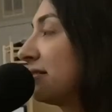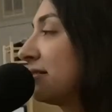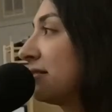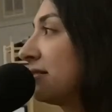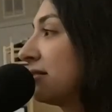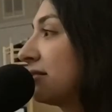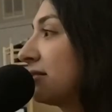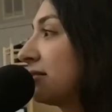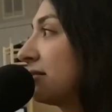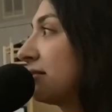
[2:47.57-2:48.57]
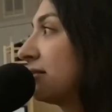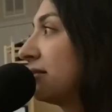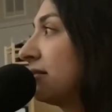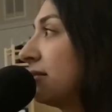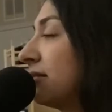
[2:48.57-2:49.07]

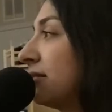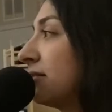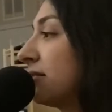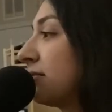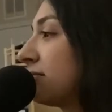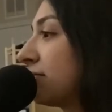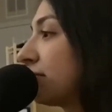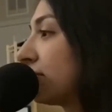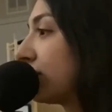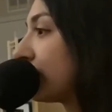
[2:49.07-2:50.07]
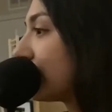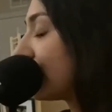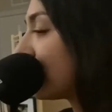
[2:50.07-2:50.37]
This person isn't speaking.